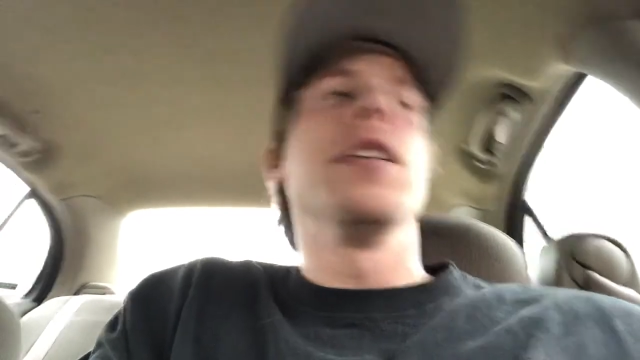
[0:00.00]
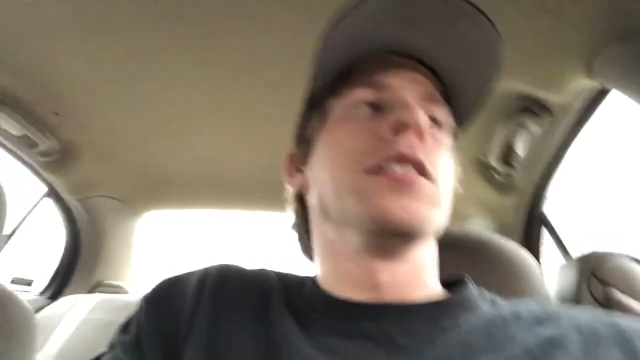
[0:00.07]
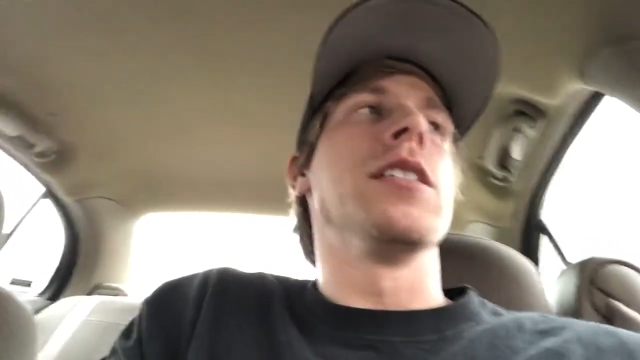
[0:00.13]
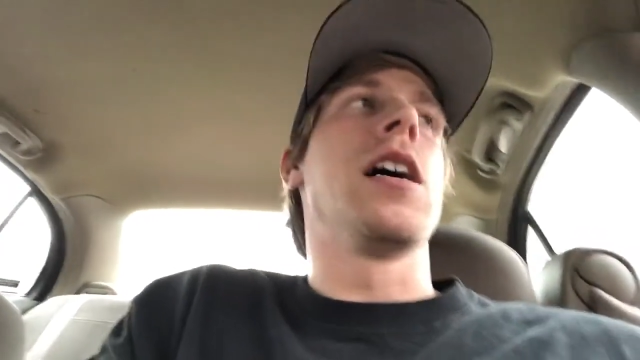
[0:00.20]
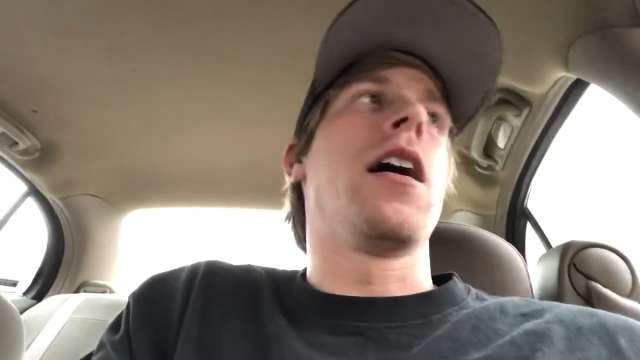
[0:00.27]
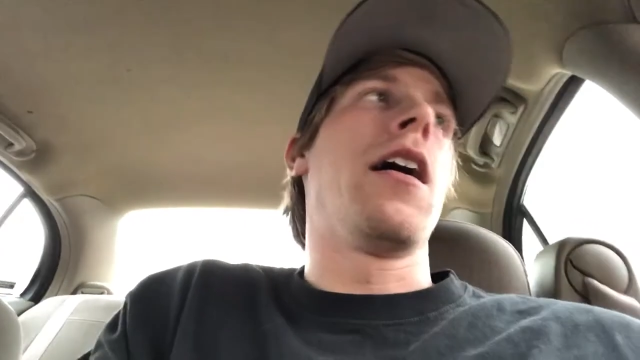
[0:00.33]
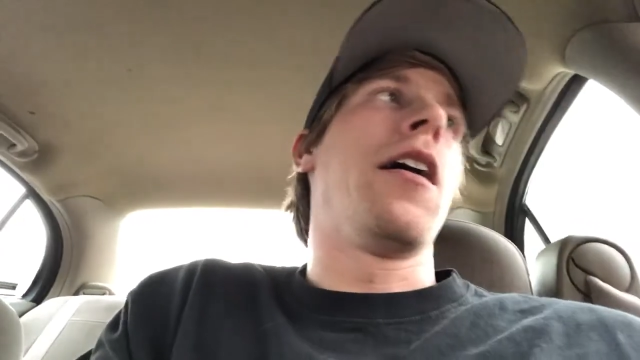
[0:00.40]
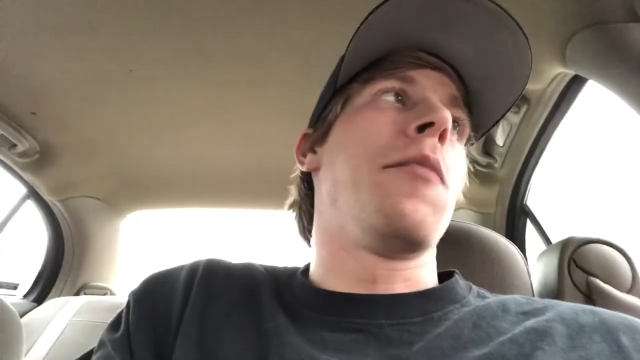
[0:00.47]

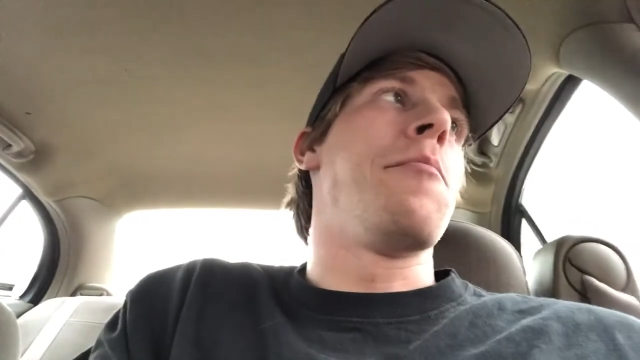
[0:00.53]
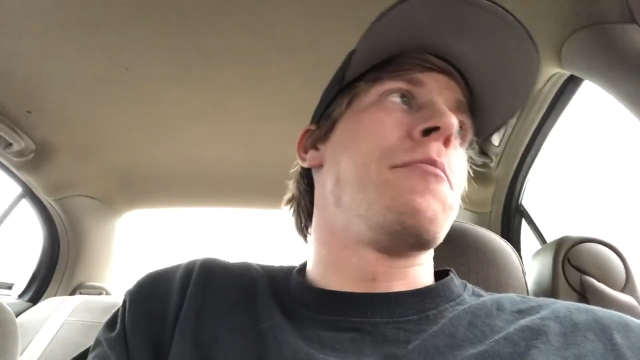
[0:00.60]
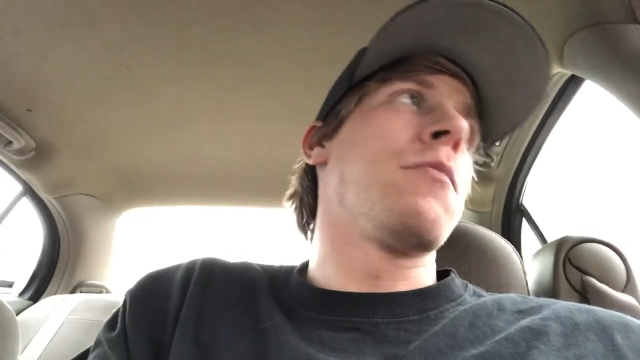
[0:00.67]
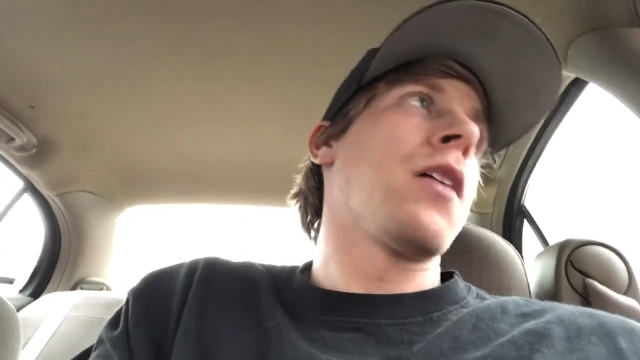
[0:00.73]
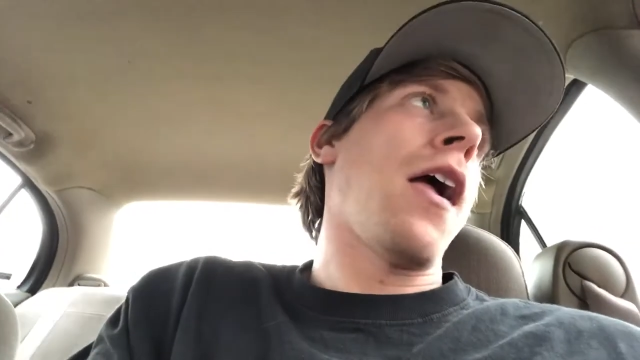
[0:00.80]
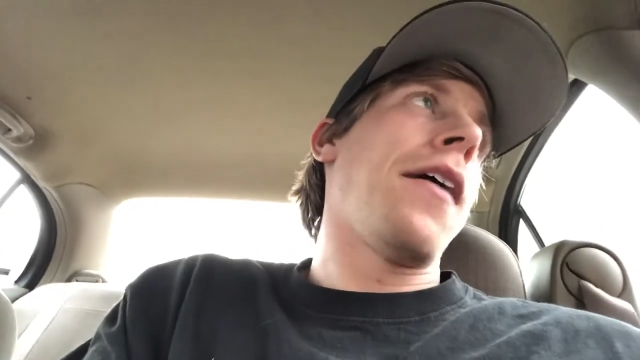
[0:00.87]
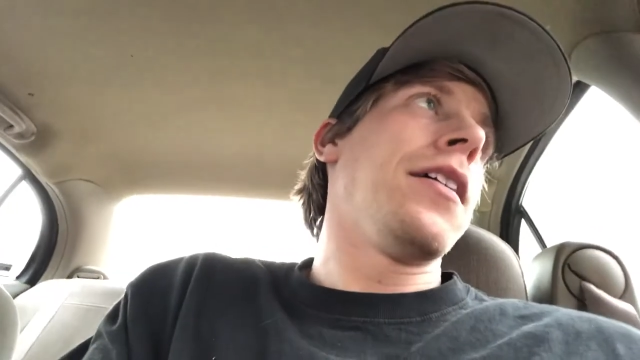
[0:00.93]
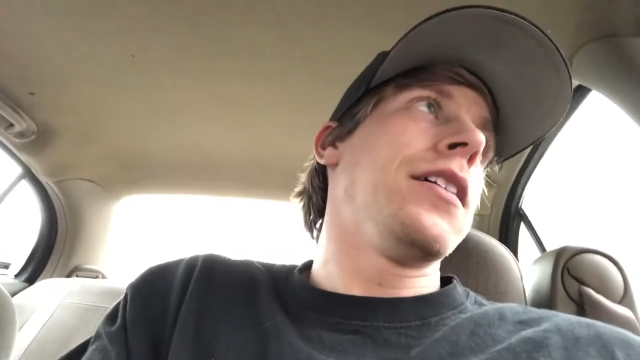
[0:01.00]

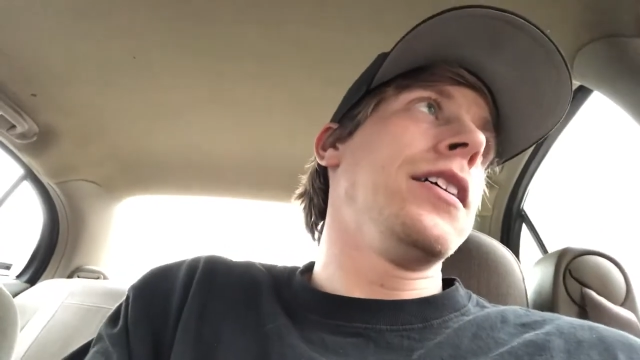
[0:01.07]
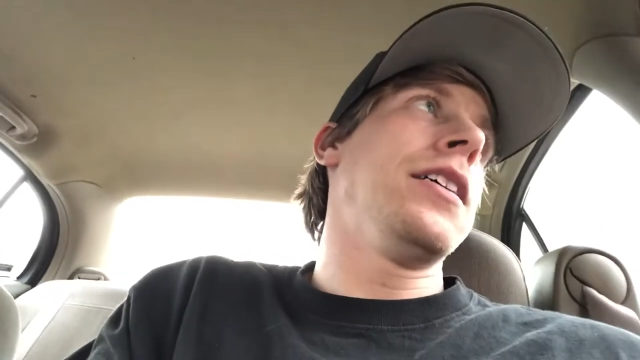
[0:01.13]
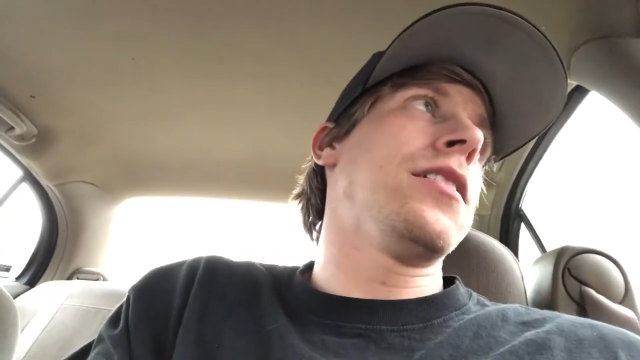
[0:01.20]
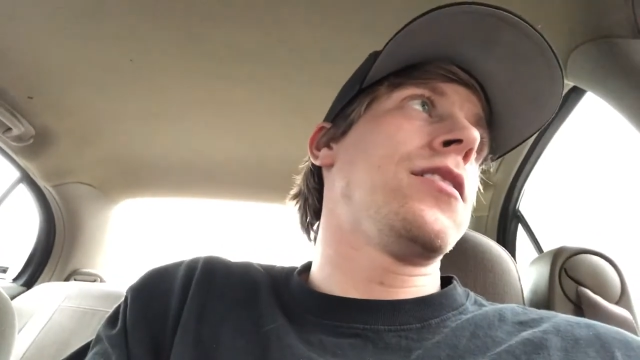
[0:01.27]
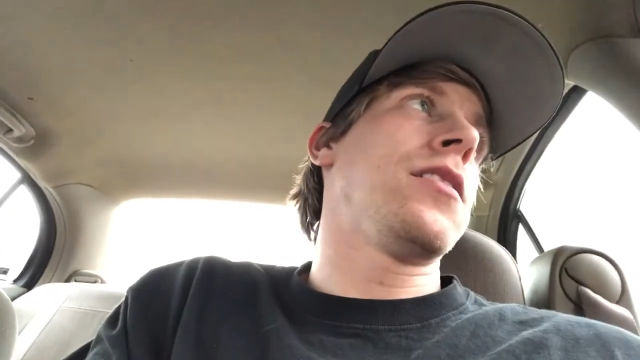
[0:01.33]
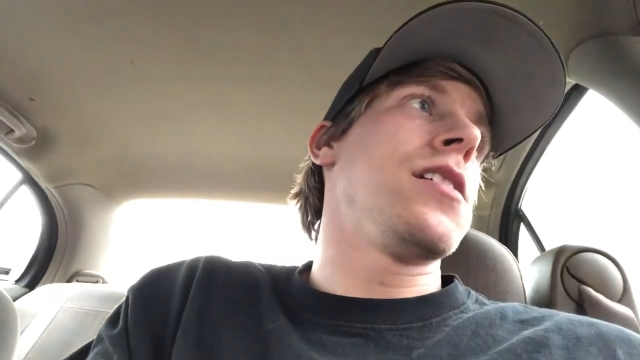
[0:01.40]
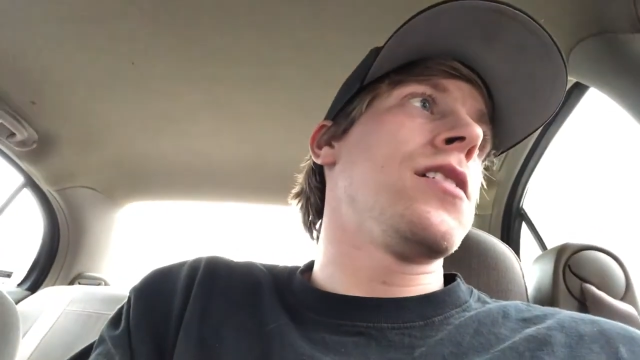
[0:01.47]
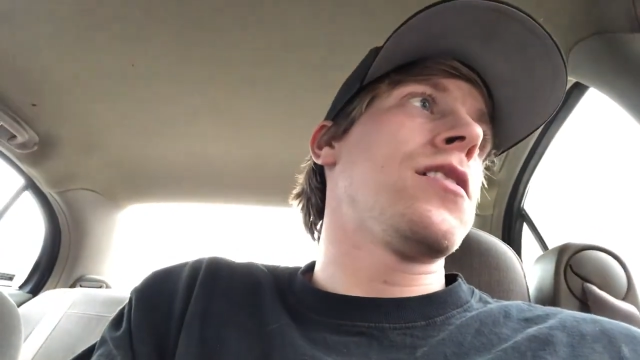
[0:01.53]

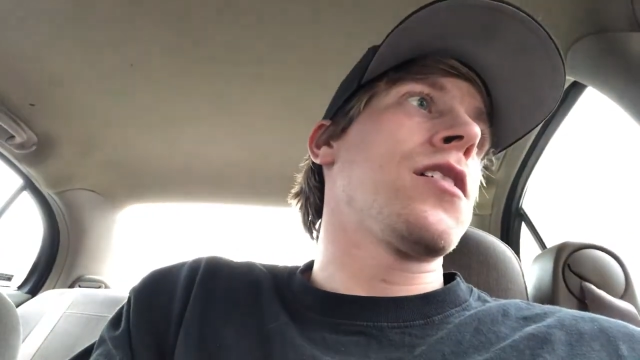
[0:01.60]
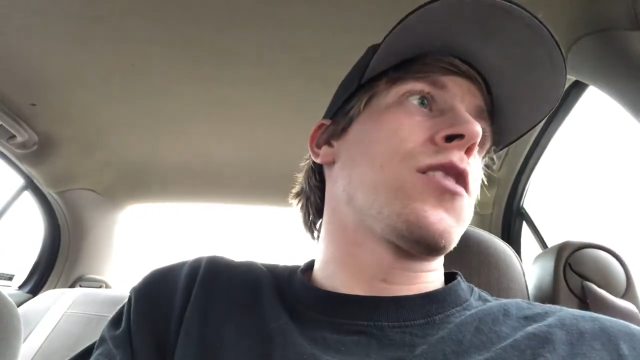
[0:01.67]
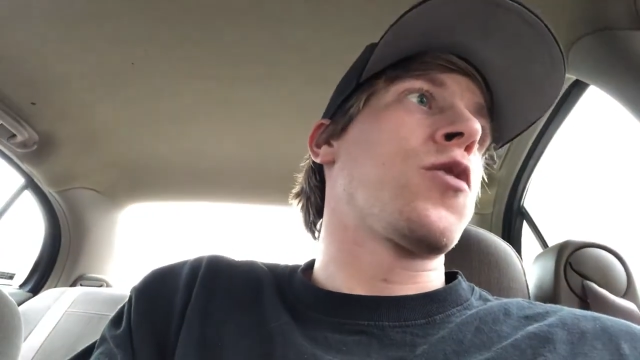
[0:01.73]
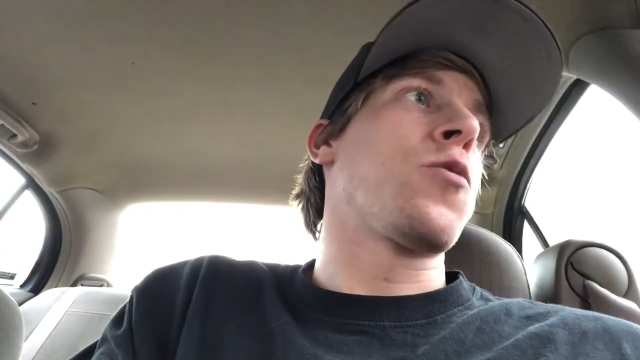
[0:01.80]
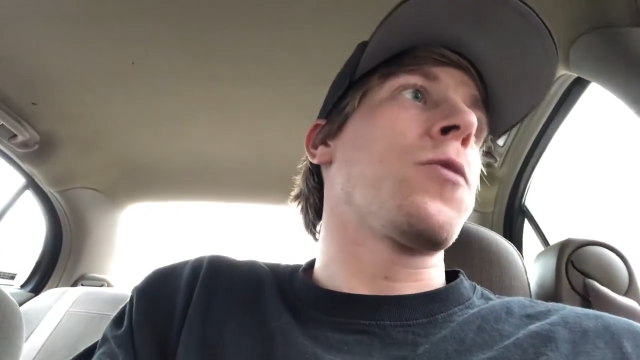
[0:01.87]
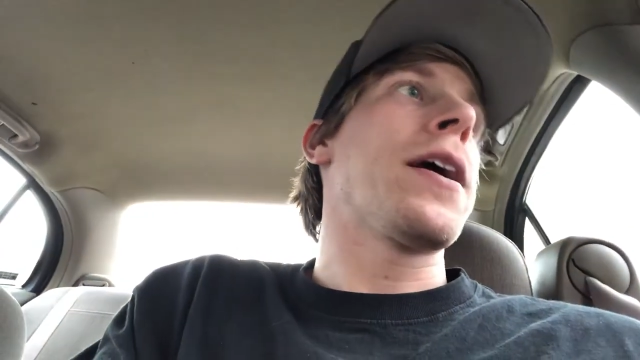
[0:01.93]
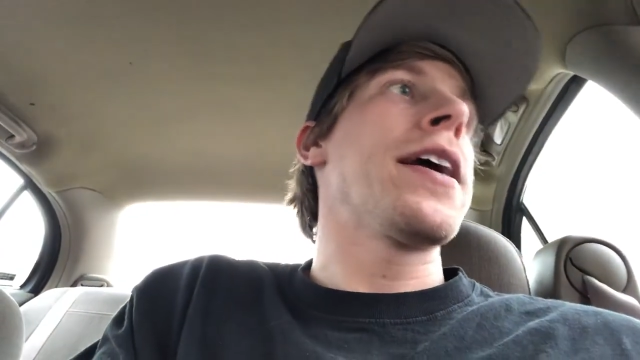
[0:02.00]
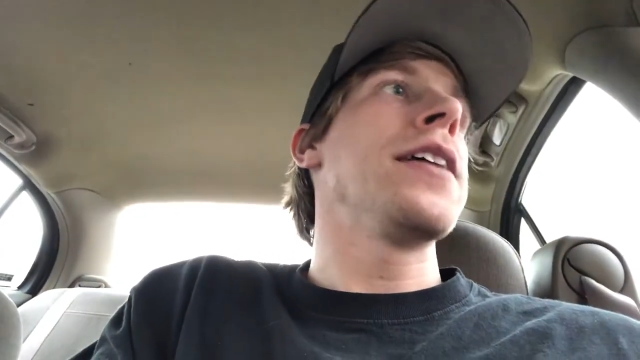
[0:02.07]
It's a
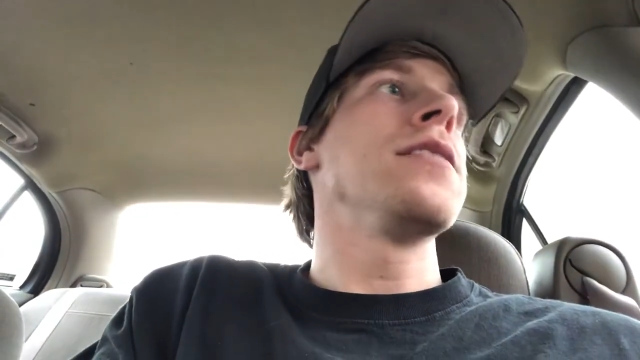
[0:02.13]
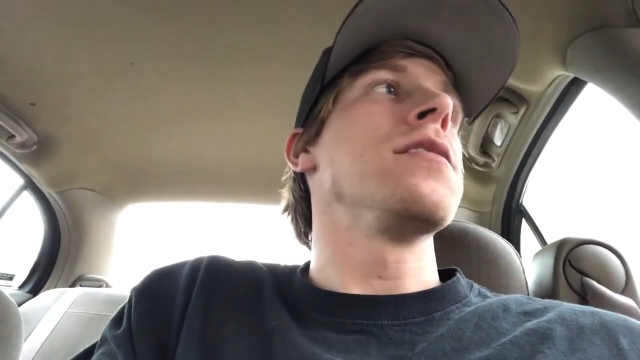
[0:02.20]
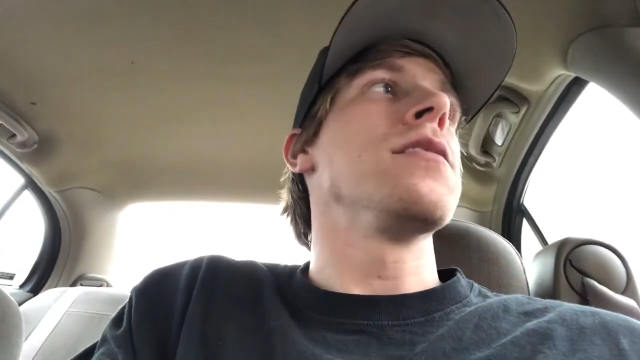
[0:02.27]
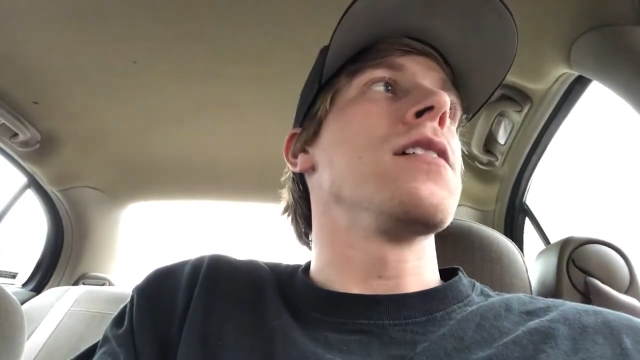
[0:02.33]
great